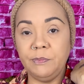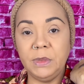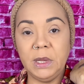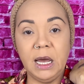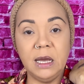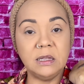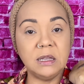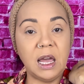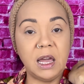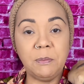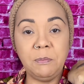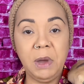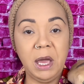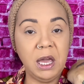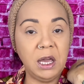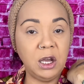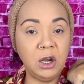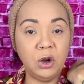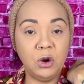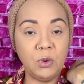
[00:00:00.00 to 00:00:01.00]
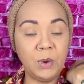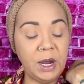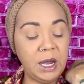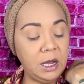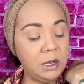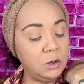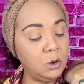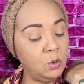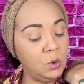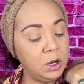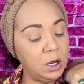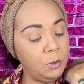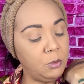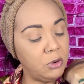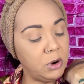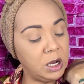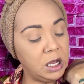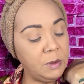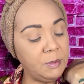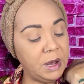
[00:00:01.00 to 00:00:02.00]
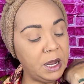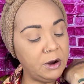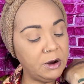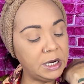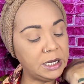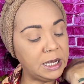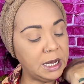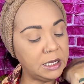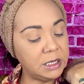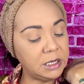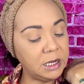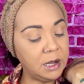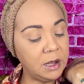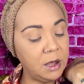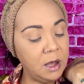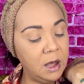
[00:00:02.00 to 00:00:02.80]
It's like pink, green, really pretty, but iridescent.